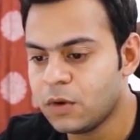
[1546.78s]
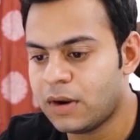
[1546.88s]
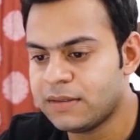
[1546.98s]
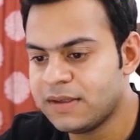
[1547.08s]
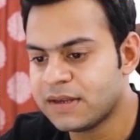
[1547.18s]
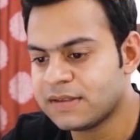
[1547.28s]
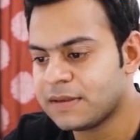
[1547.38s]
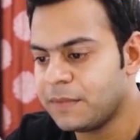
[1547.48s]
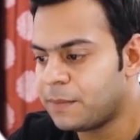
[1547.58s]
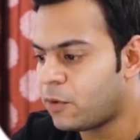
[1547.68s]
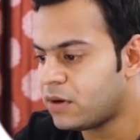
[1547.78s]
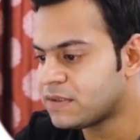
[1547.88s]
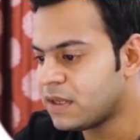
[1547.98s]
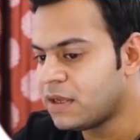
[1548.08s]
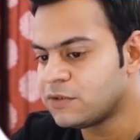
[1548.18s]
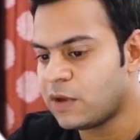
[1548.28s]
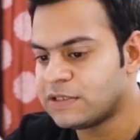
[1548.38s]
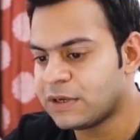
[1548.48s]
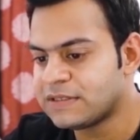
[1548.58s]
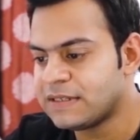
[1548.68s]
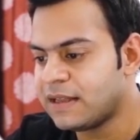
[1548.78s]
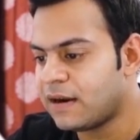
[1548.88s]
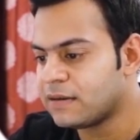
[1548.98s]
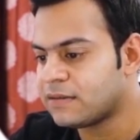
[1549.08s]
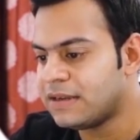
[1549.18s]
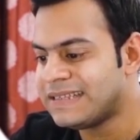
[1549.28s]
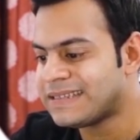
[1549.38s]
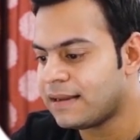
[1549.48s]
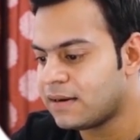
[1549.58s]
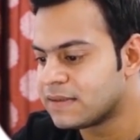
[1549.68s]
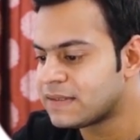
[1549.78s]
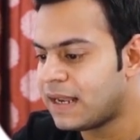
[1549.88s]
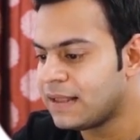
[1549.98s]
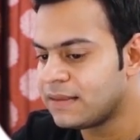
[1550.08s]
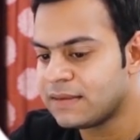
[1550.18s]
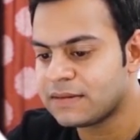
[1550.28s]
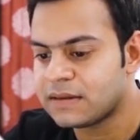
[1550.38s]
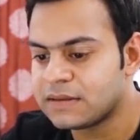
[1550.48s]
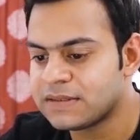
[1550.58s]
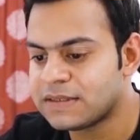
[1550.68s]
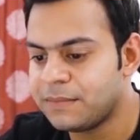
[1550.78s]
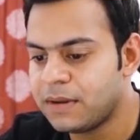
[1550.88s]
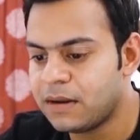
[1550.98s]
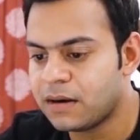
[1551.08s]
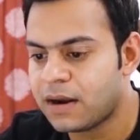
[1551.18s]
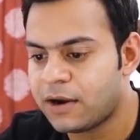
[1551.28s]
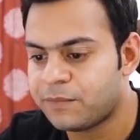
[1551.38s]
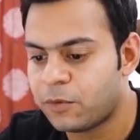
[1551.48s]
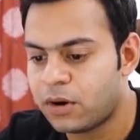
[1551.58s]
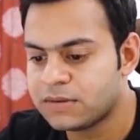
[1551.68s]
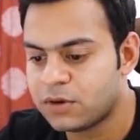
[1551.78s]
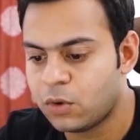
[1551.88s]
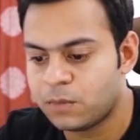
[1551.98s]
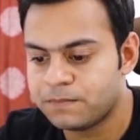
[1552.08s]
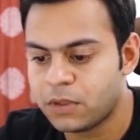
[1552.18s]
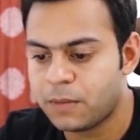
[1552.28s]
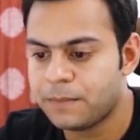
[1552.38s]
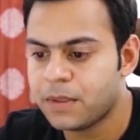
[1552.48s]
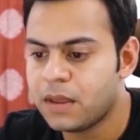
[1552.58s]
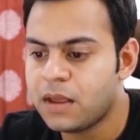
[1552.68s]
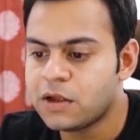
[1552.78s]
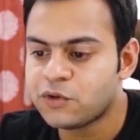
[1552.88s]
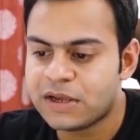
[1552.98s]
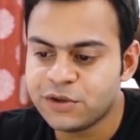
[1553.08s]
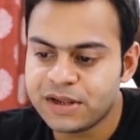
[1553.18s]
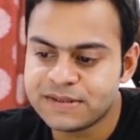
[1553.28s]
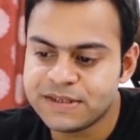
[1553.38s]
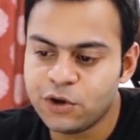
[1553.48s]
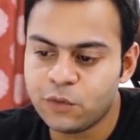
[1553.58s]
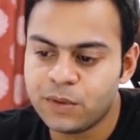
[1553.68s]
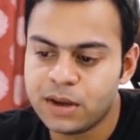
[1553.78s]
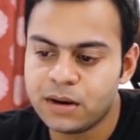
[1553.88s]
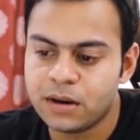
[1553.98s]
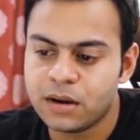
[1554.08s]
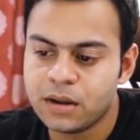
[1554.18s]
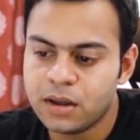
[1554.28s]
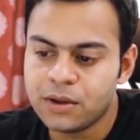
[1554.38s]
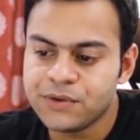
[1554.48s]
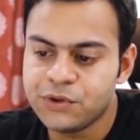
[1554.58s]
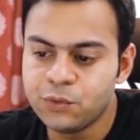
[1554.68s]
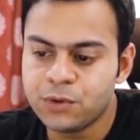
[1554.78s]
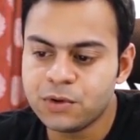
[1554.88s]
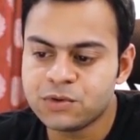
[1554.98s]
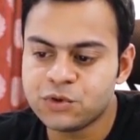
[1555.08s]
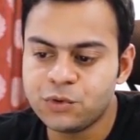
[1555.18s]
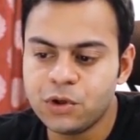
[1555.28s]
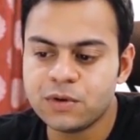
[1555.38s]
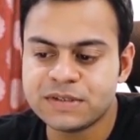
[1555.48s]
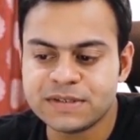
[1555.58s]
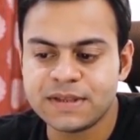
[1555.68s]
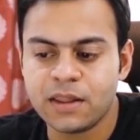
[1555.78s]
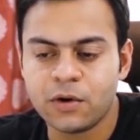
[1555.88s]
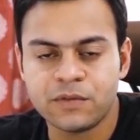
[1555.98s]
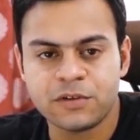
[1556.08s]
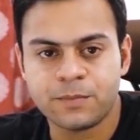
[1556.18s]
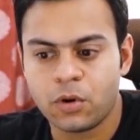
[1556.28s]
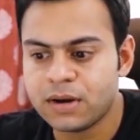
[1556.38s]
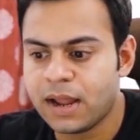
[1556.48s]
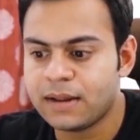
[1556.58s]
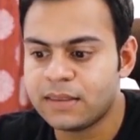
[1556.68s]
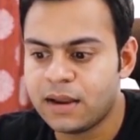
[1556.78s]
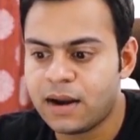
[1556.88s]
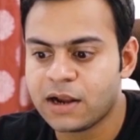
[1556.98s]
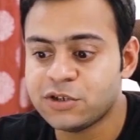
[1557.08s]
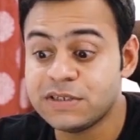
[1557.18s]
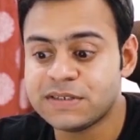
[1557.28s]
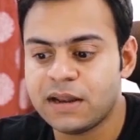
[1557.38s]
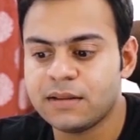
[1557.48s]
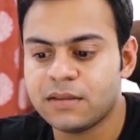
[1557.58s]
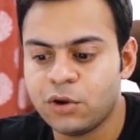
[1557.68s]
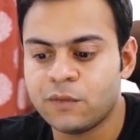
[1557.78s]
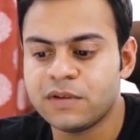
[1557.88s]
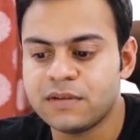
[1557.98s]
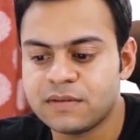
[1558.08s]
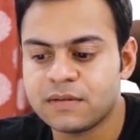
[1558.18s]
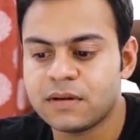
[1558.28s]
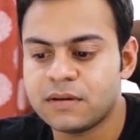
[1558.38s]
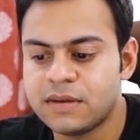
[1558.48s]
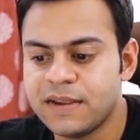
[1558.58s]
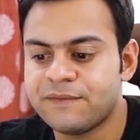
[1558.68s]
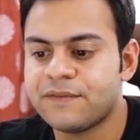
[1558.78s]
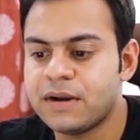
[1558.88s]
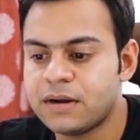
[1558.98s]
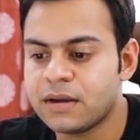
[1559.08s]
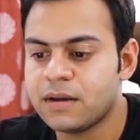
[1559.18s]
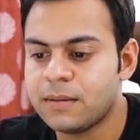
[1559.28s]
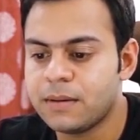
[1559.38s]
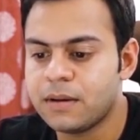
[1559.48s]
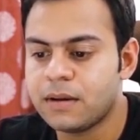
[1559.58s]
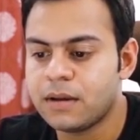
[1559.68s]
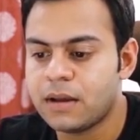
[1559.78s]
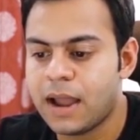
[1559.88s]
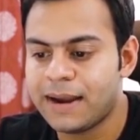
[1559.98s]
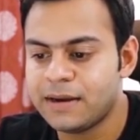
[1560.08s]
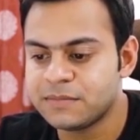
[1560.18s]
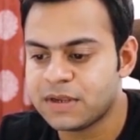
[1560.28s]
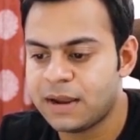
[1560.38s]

Alright, these are similar products. So as you can see, there are 3 sellers selling similar kind of products. Oh no, so as you can see over here, QQ Studio is the seller of this product, and they are actually selling 3 of these different items.